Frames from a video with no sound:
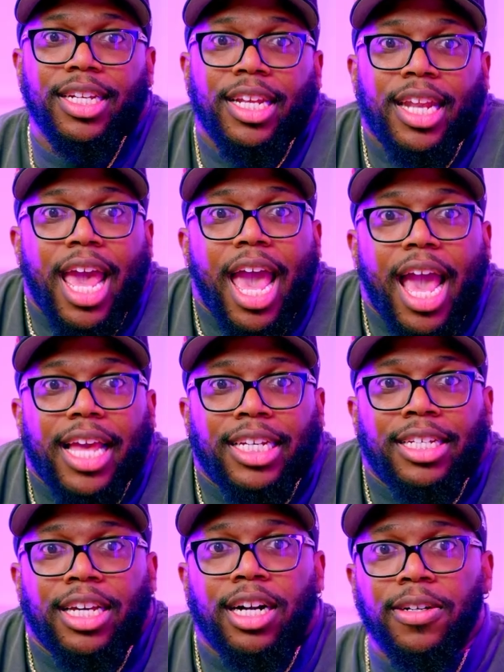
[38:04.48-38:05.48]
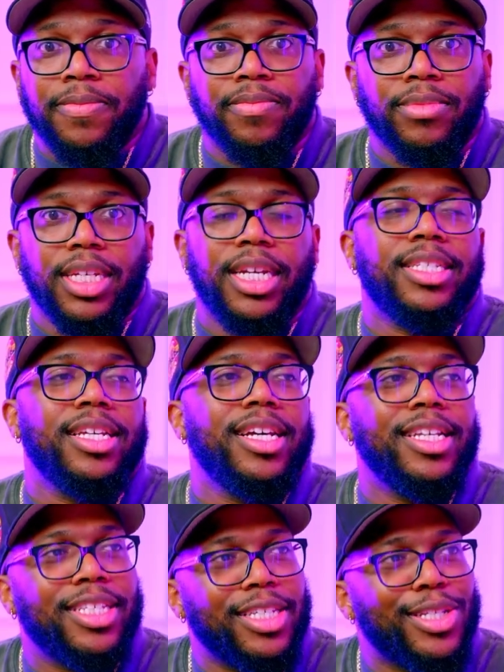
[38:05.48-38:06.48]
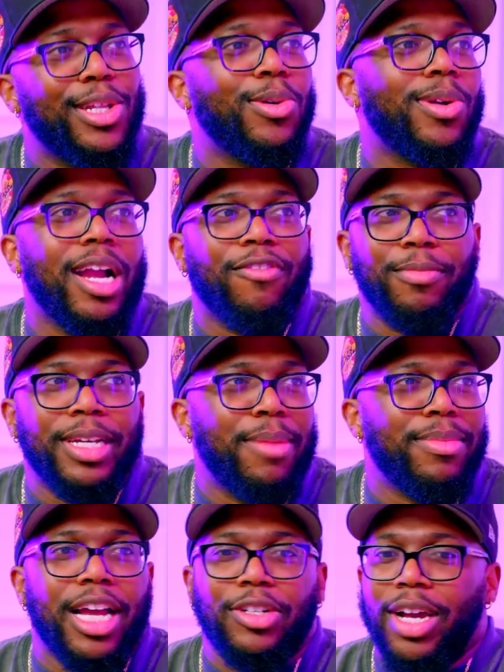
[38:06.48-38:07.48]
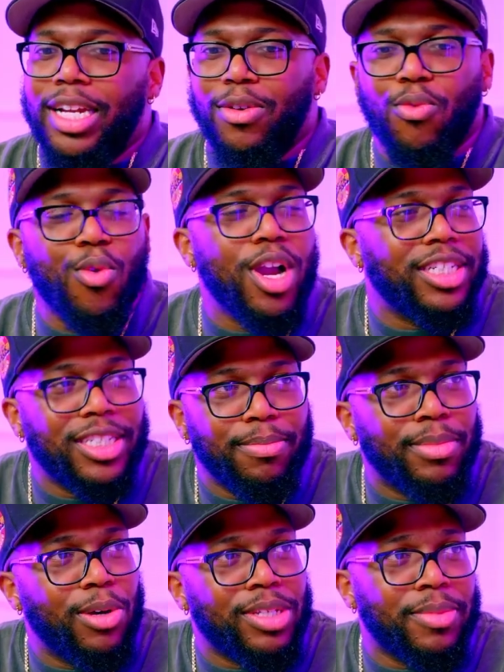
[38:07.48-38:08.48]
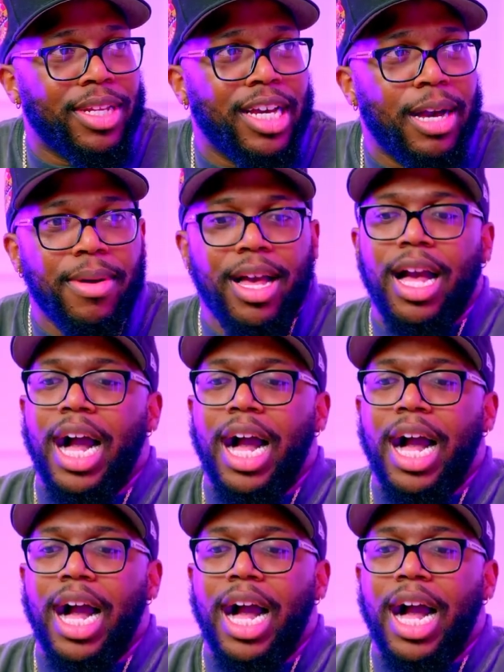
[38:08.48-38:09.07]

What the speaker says: than that, it's a slow grind for me. I'm not trying to rush and blow something up.